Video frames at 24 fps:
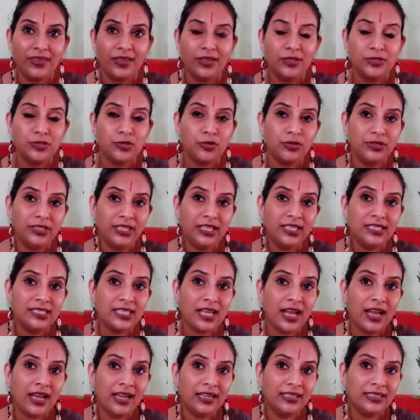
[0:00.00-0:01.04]
So these
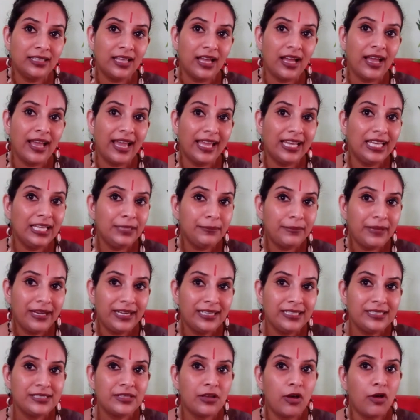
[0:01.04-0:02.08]
are the
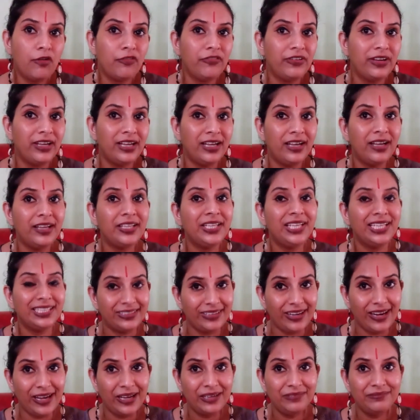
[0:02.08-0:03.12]
elements of a
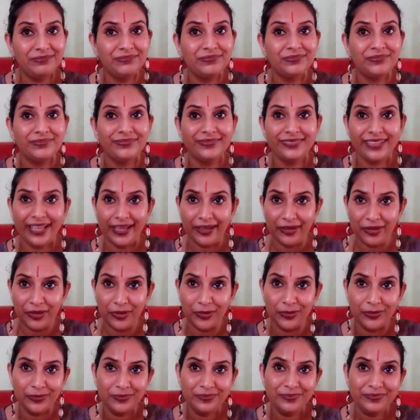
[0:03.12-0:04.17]
yantra. Thank
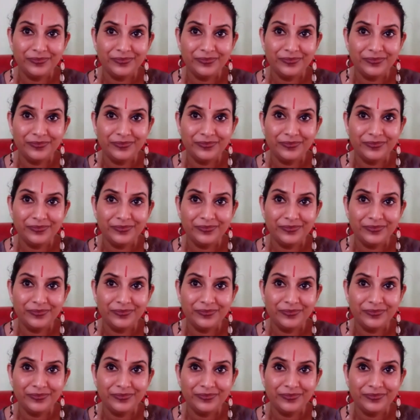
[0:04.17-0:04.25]
you.